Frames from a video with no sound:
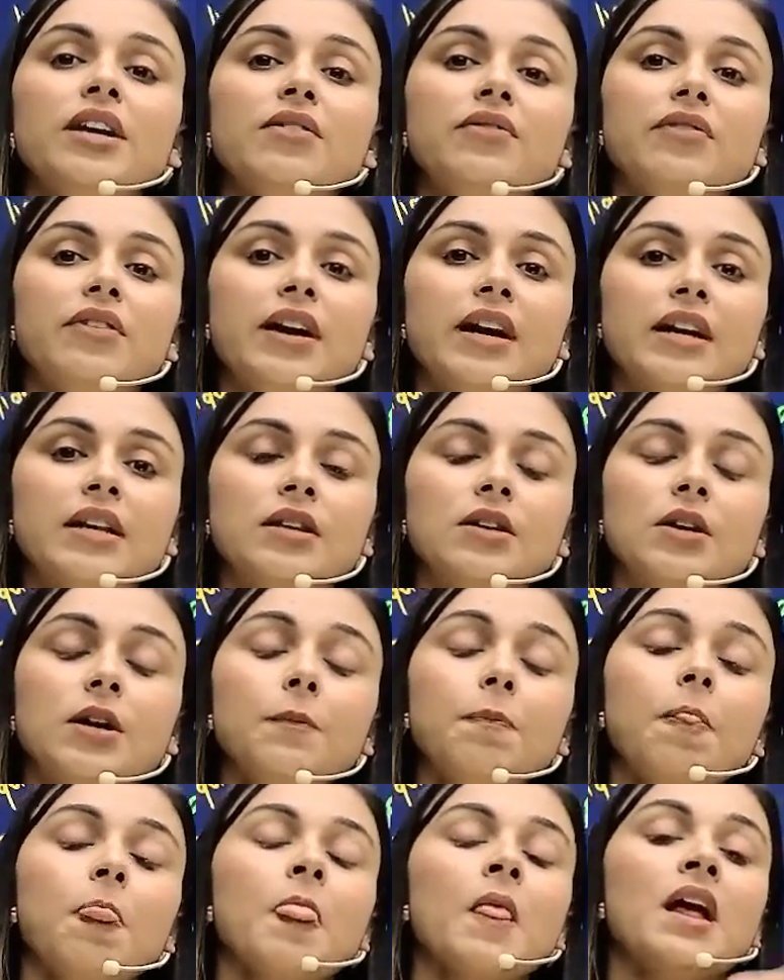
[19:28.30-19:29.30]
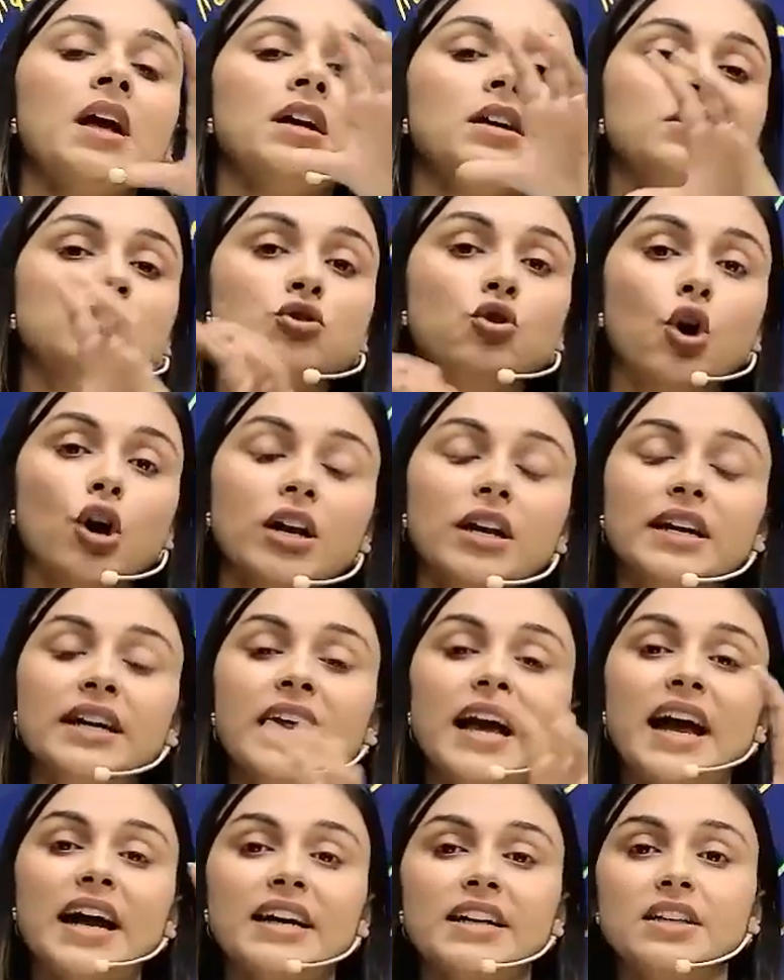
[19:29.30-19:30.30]
where the solid
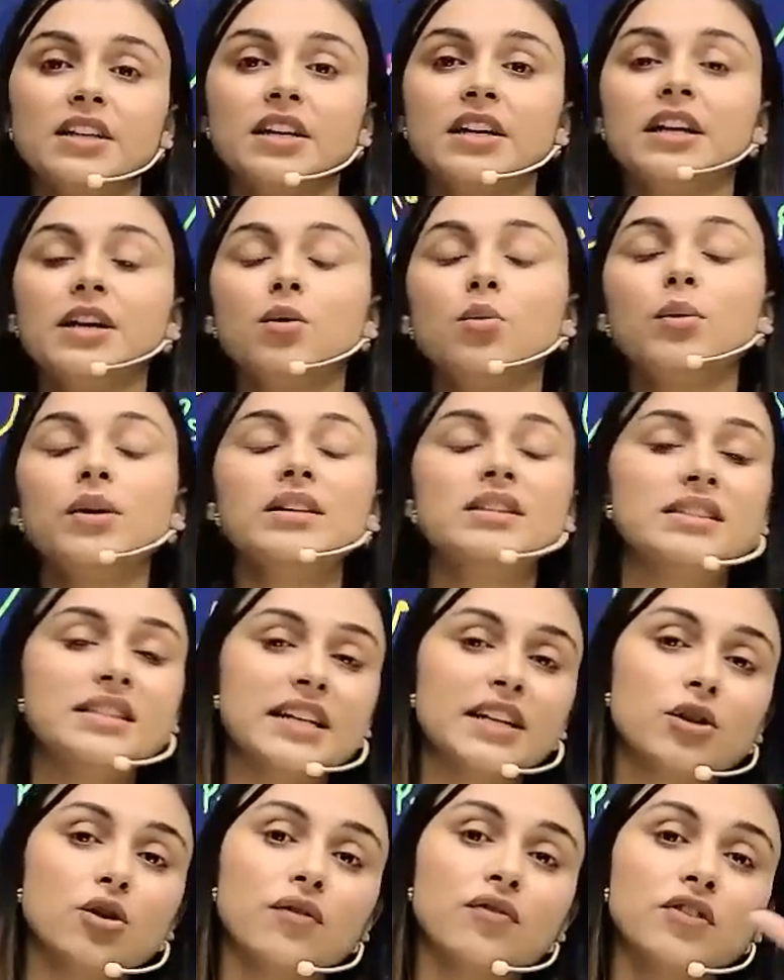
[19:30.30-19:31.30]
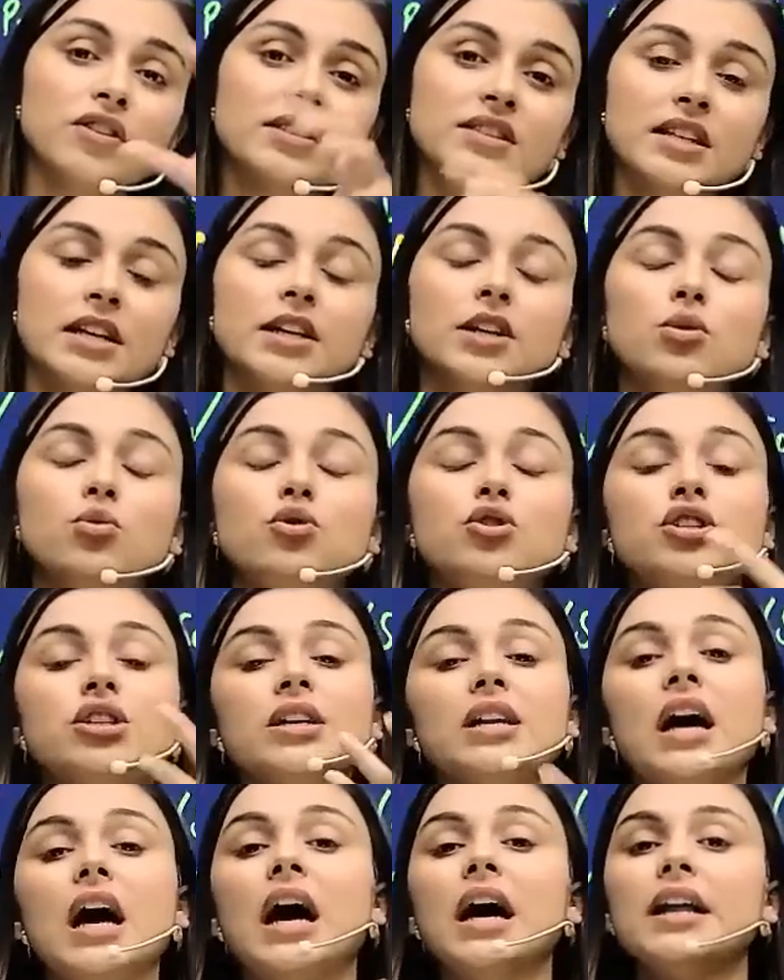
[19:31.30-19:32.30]
and the liquid state of the solution
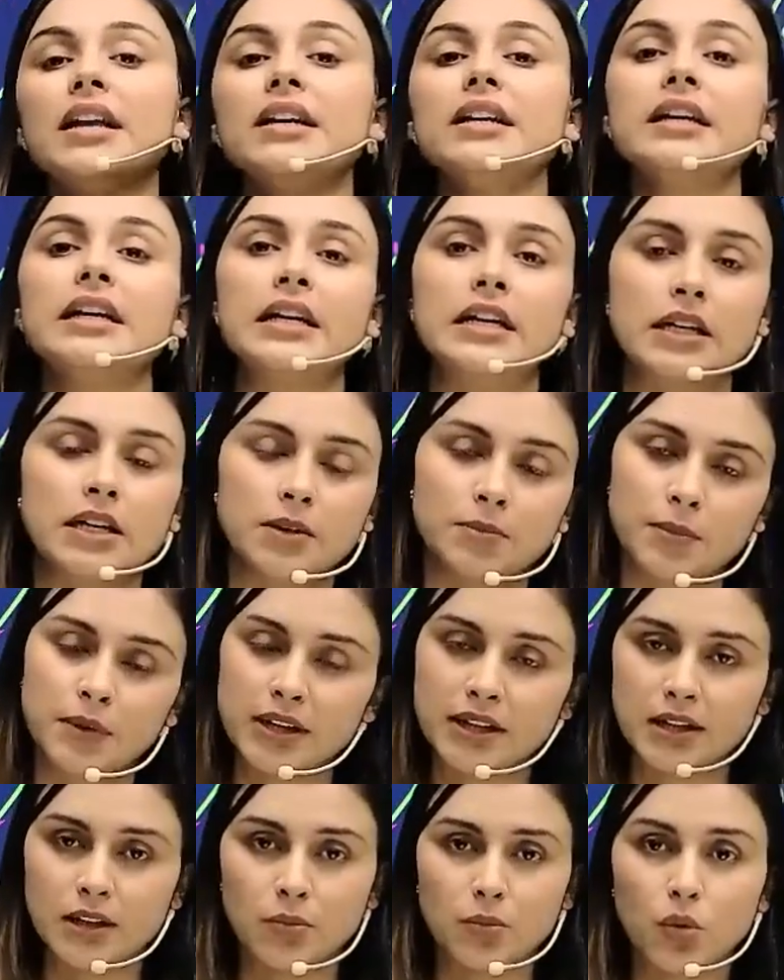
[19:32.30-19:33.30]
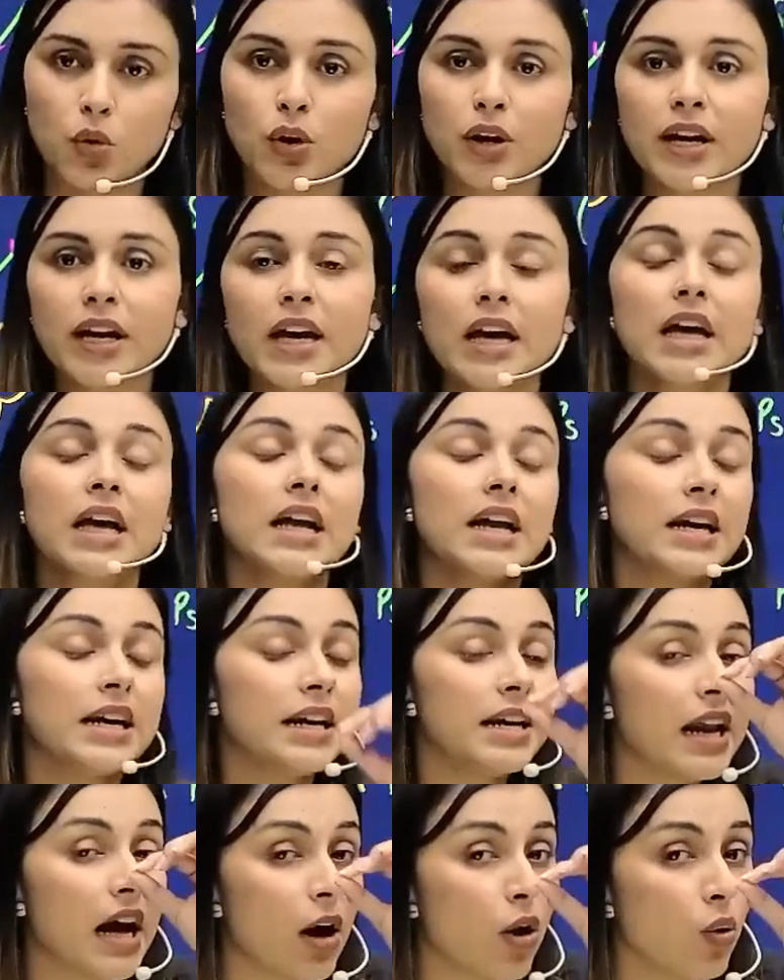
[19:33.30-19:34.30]
are in equilibrium okay
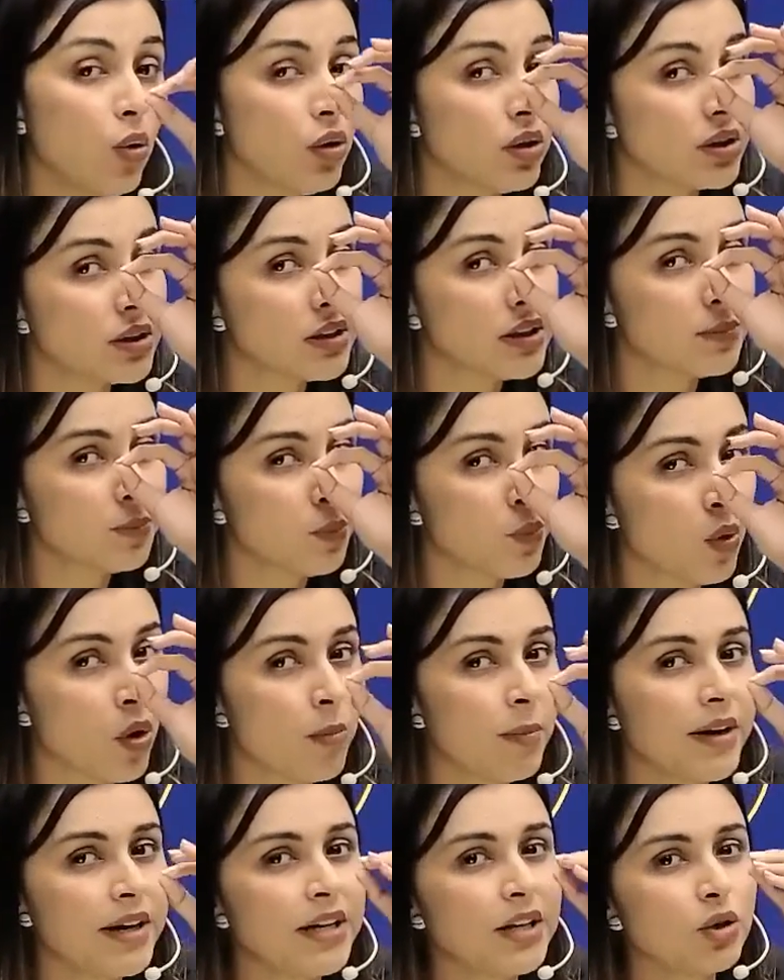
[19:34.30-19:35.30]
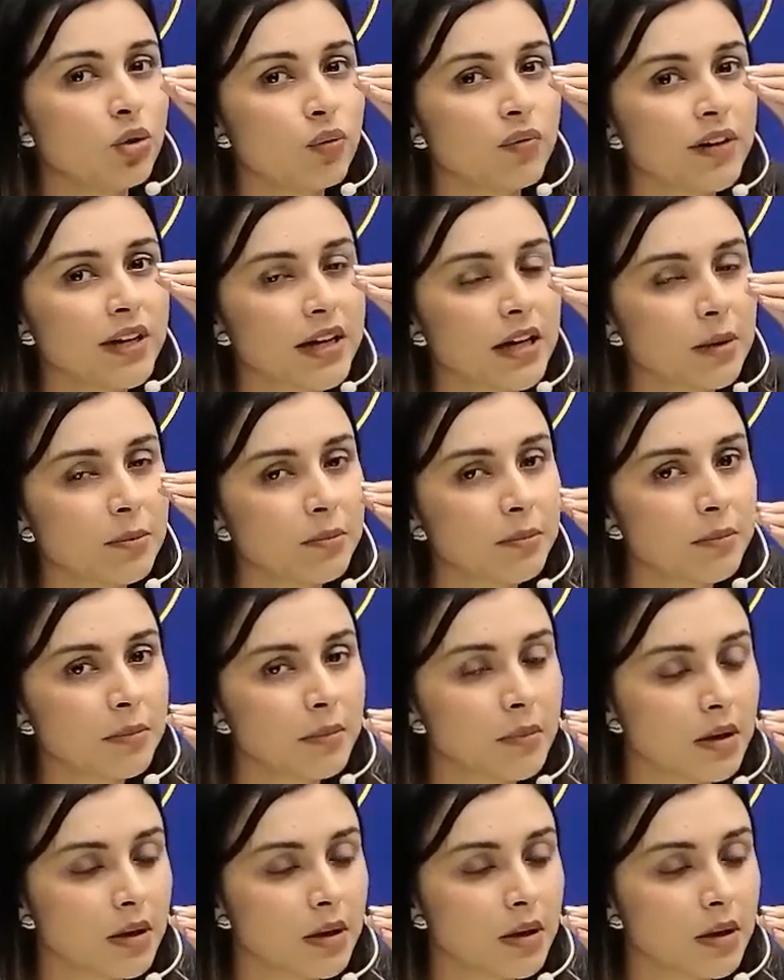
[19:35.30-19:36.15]
now the moment you will come